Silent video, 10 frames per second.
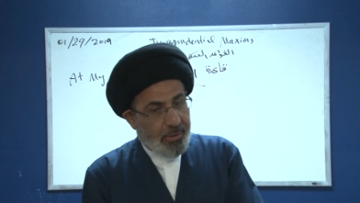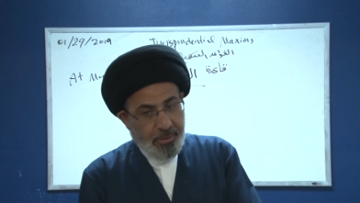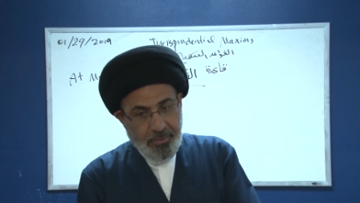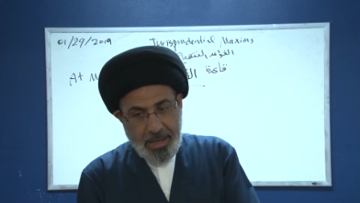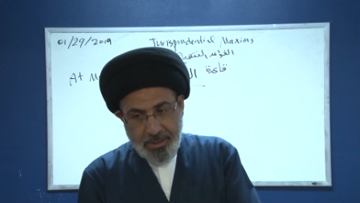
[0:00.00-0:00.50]

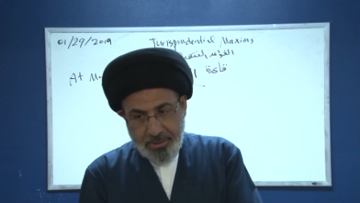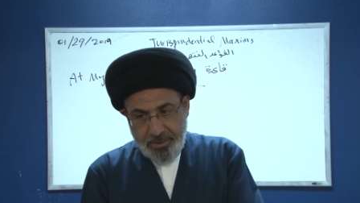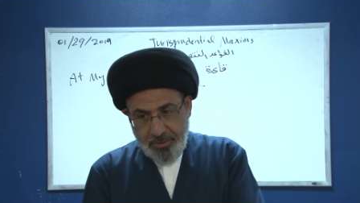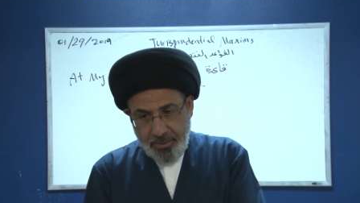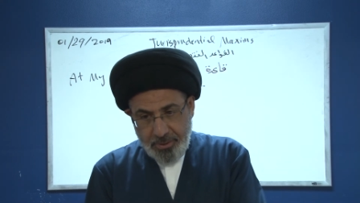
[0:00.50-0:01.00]

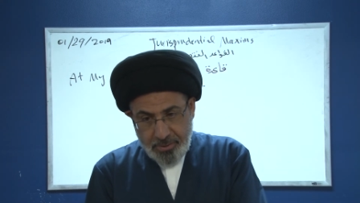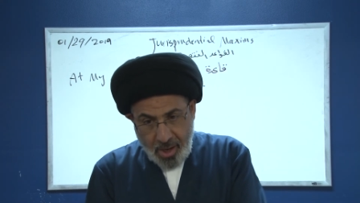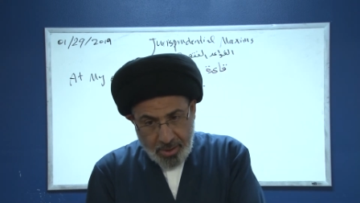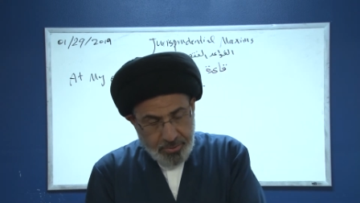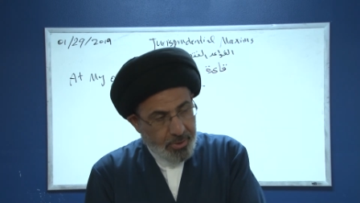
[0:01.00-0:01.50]
that the
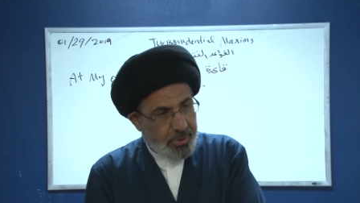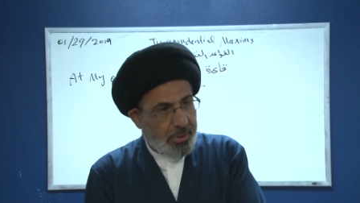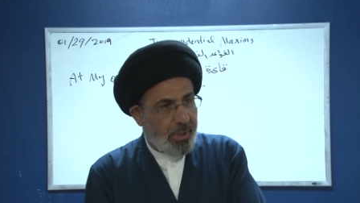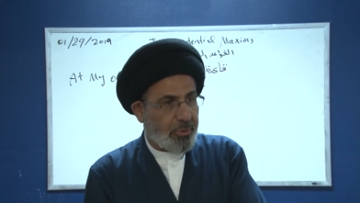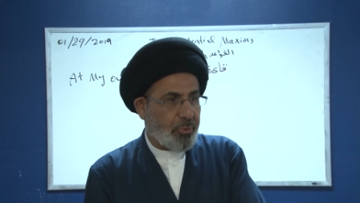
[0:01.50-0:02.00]
doctor did
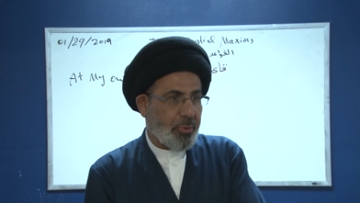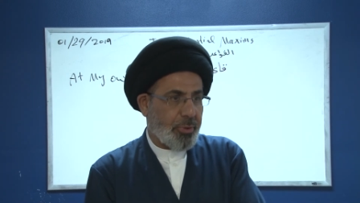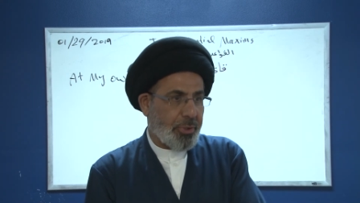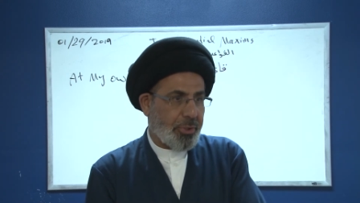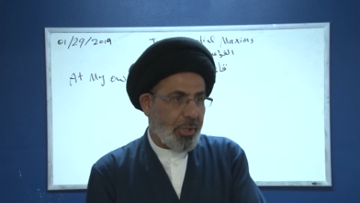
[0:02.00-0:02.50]
not do a
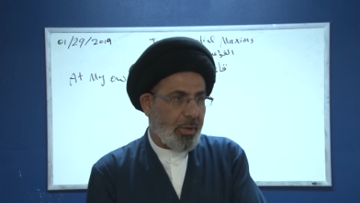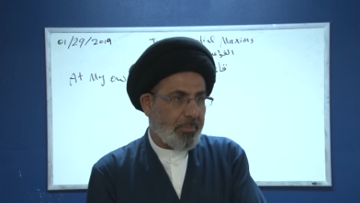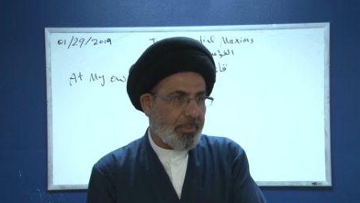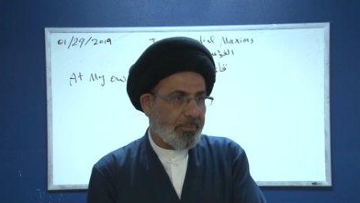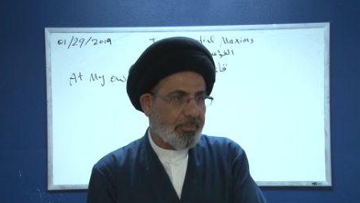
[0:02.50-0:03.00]
good
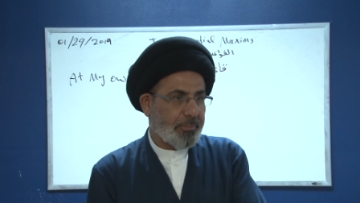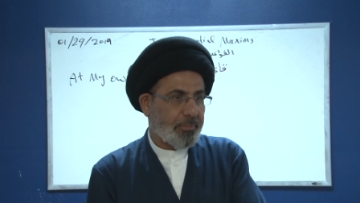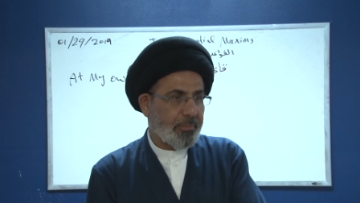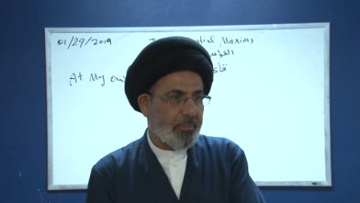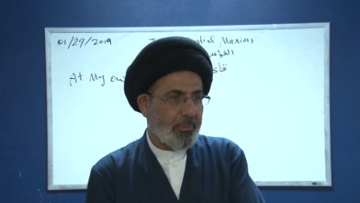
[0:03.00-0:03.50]
job.
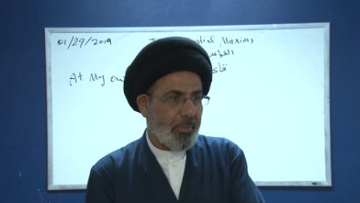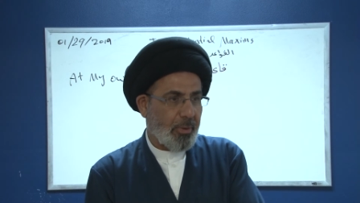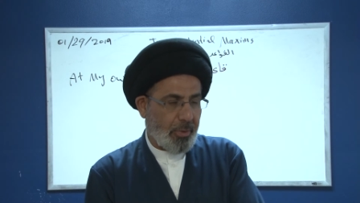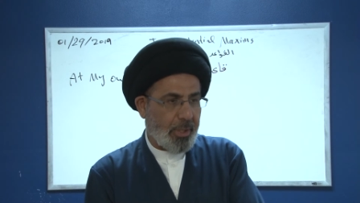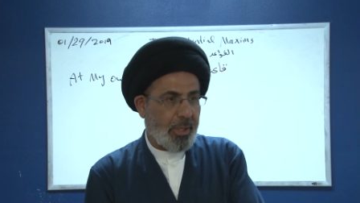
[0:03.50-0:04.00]

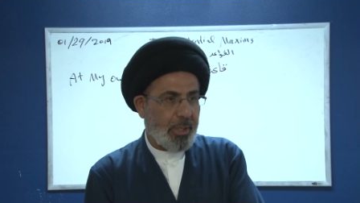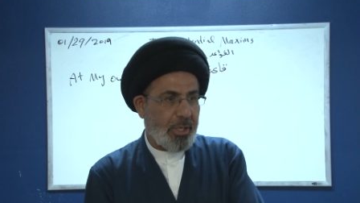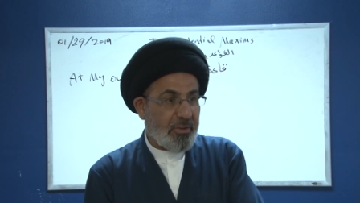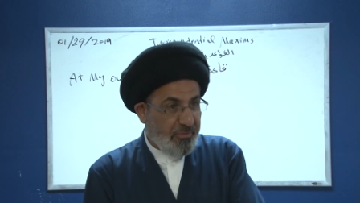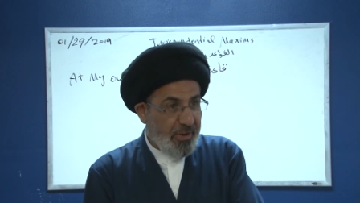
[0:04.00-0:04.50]
Okay,
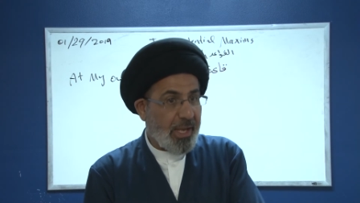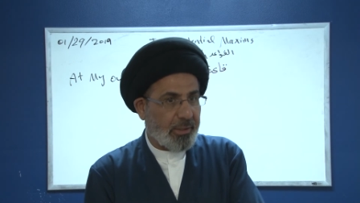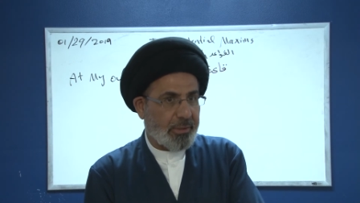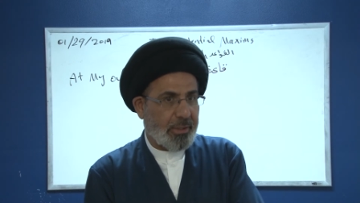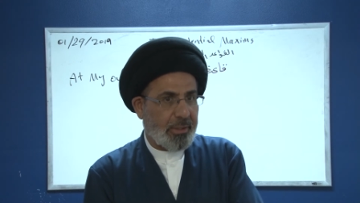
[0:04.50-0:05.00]
he
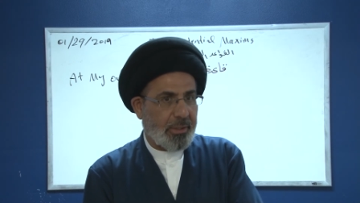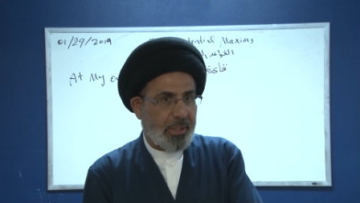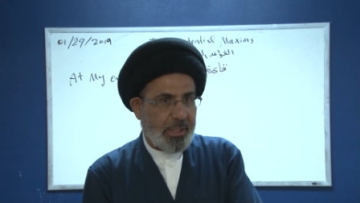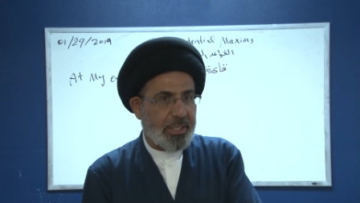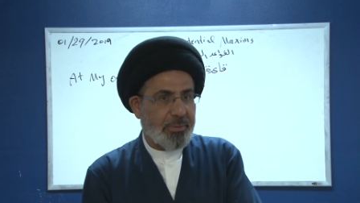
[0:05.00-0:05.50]
failed
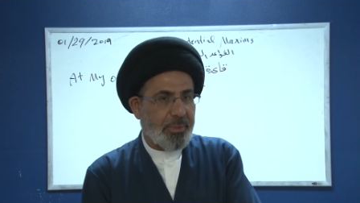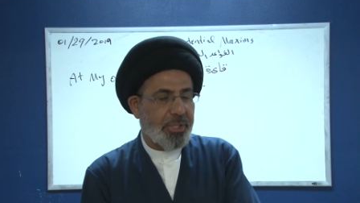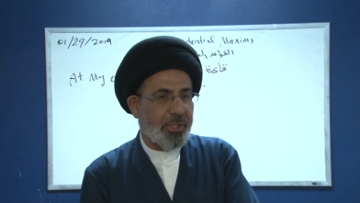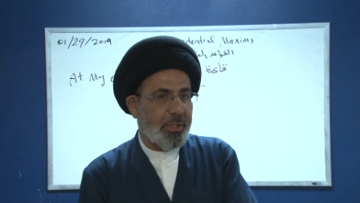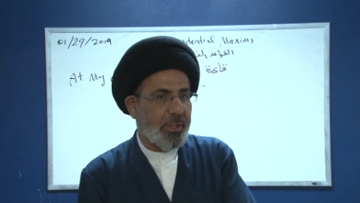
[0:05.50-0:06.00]
in his
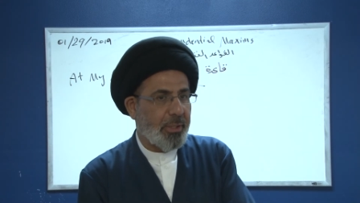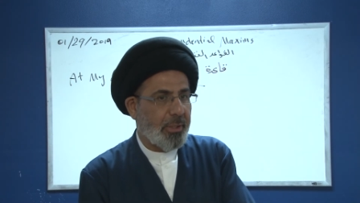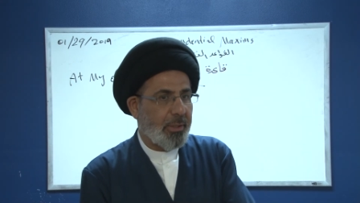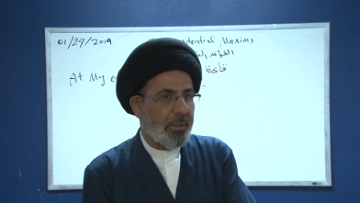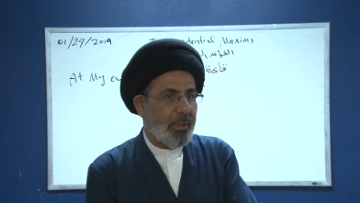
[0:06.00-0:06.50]
mission.
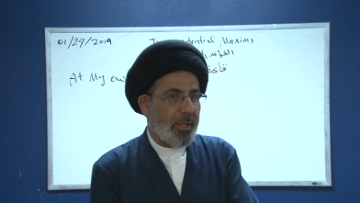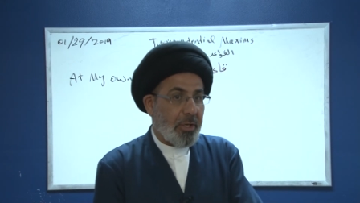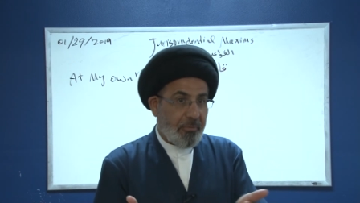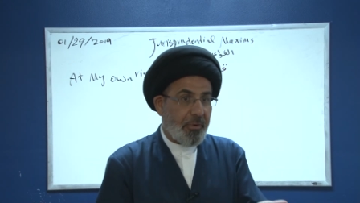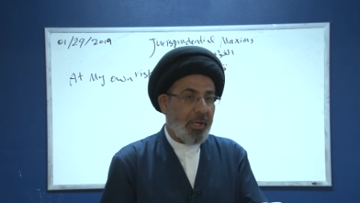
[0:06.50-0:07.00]

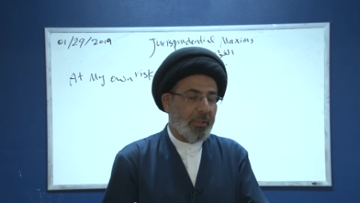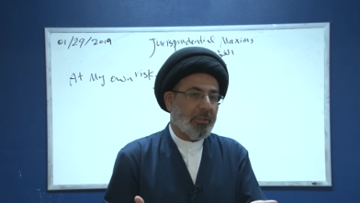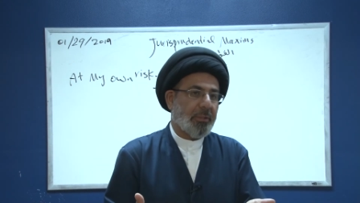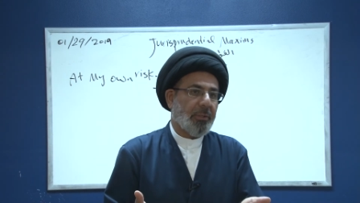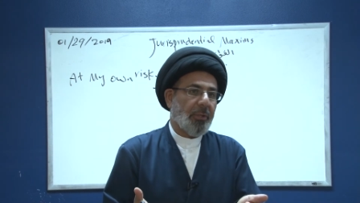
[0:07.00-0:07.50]
He
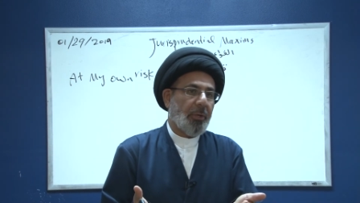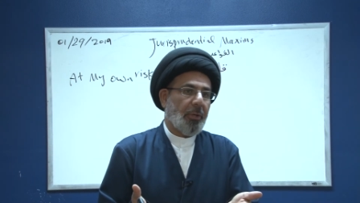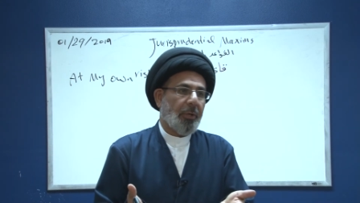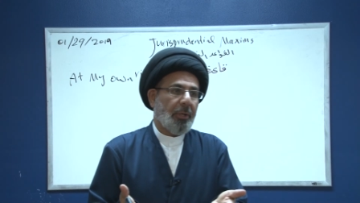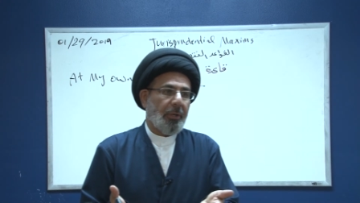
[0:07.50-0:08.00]
failed.
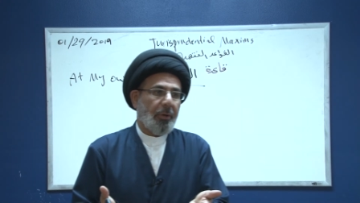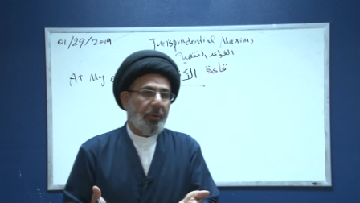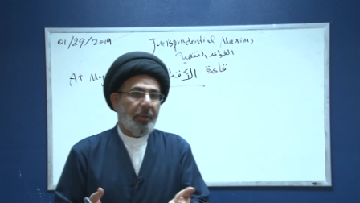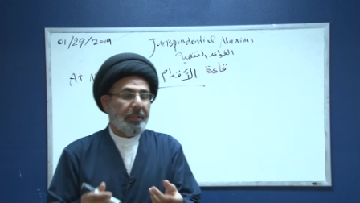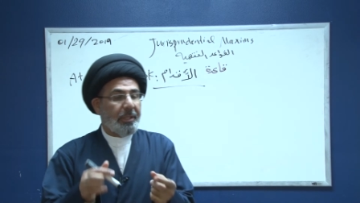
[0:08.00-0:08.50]

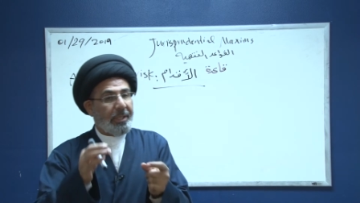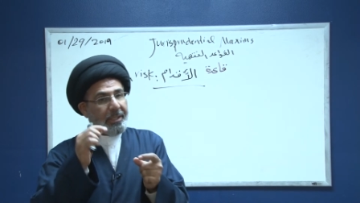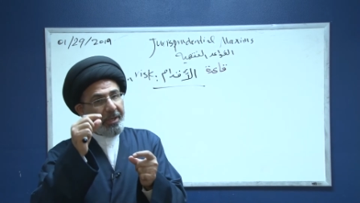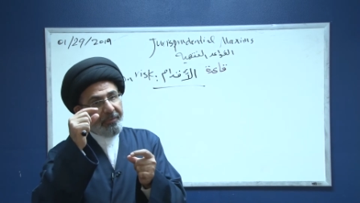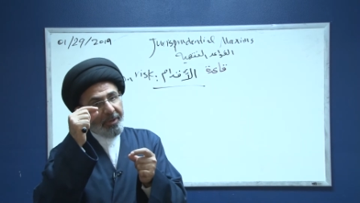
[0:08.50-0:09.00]
They didn't
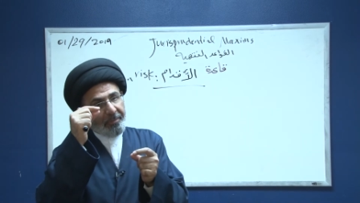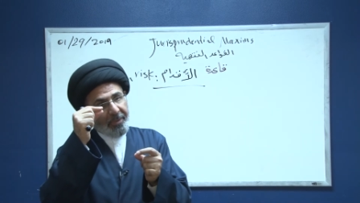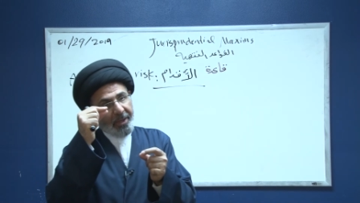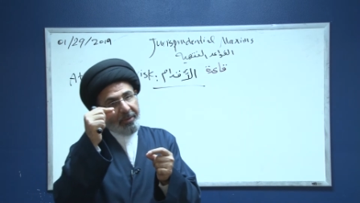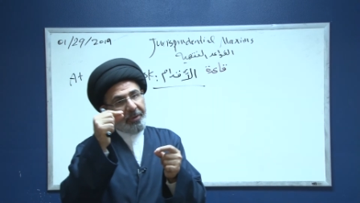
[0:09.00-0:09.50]
give him
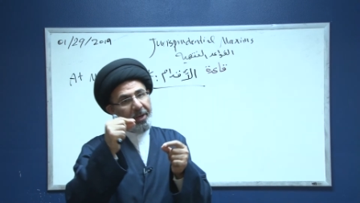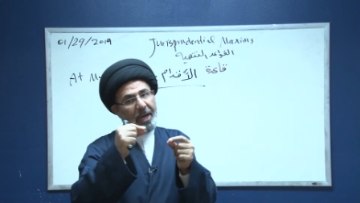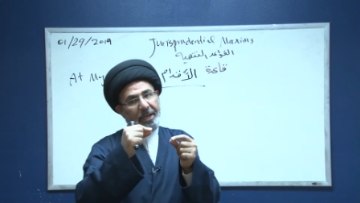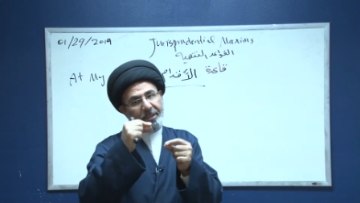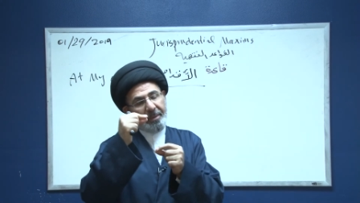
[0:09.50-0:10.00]
the
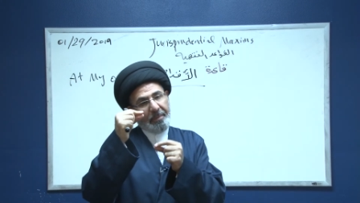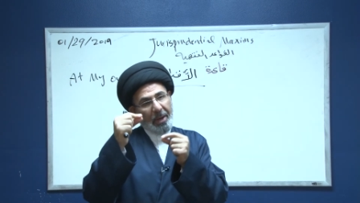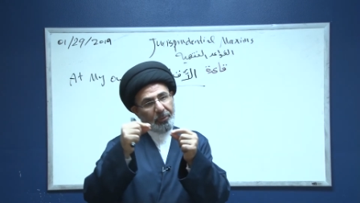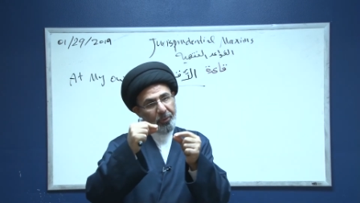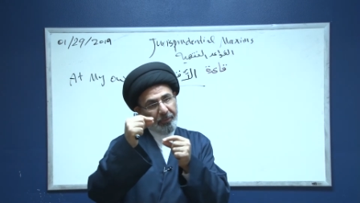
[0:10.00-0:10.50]
right
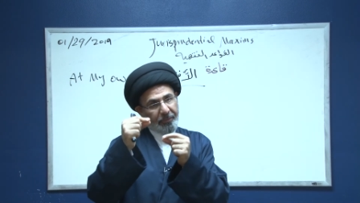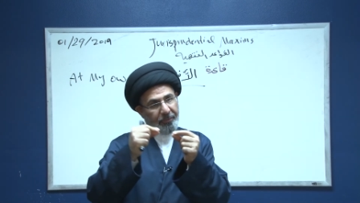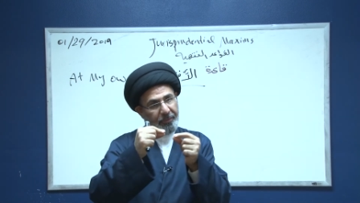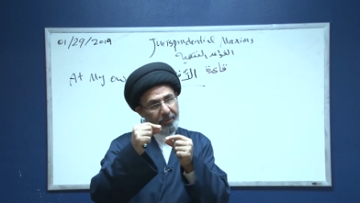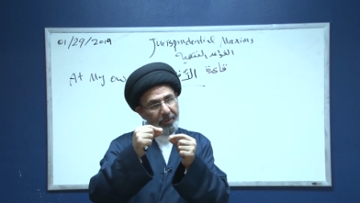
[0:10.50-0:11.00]
amount
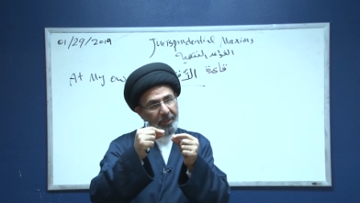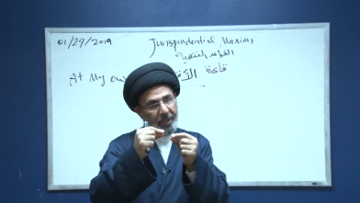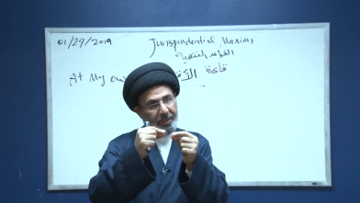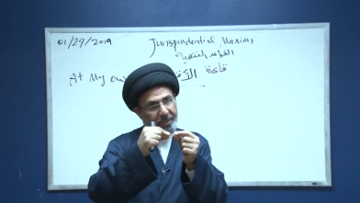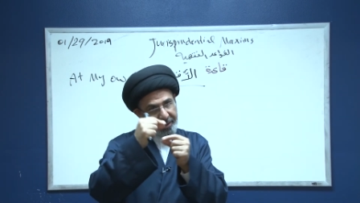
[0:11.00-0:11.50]
of
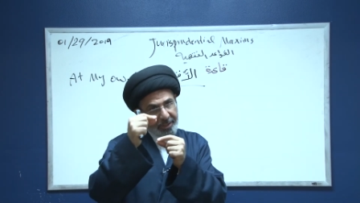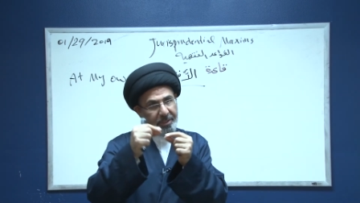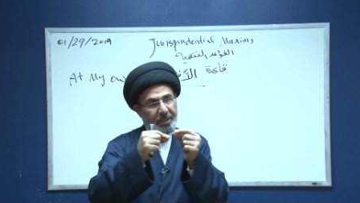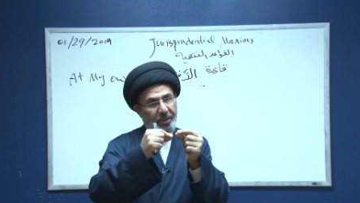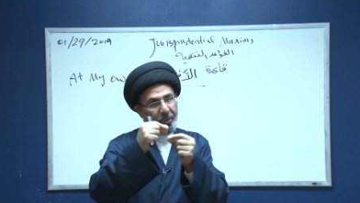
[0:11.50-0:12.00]

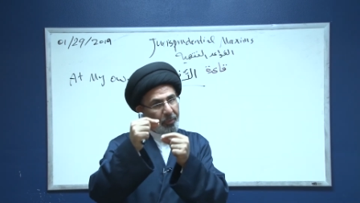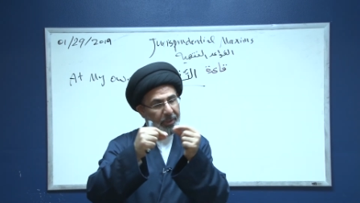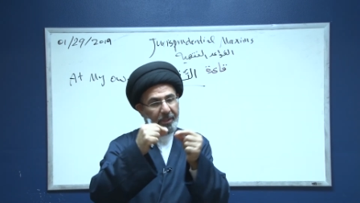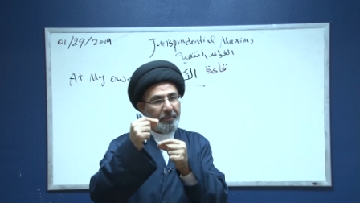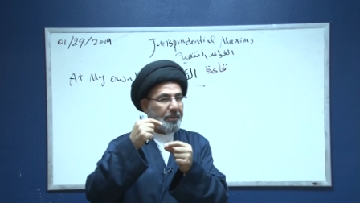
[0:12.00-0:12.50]
anesthesia or
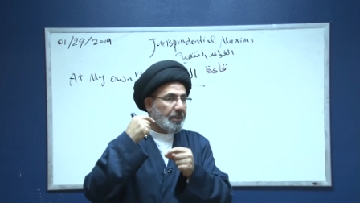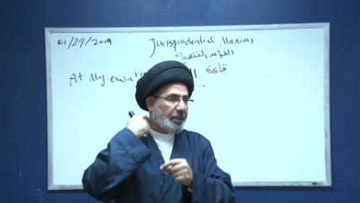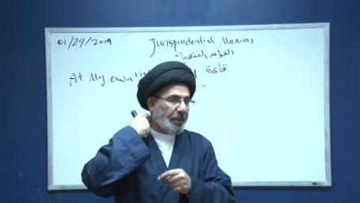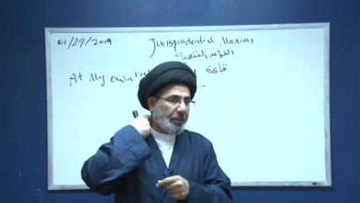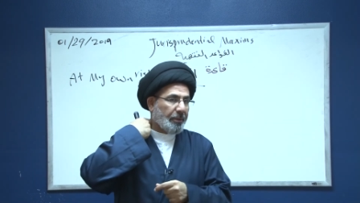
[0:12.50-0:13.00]
whatever,
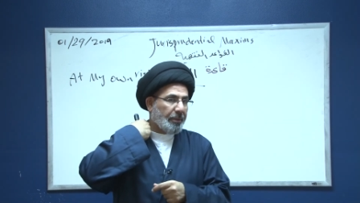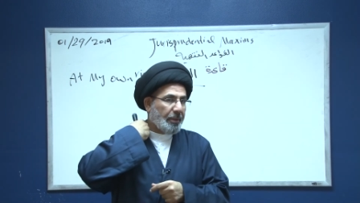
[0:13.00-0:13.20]
you know.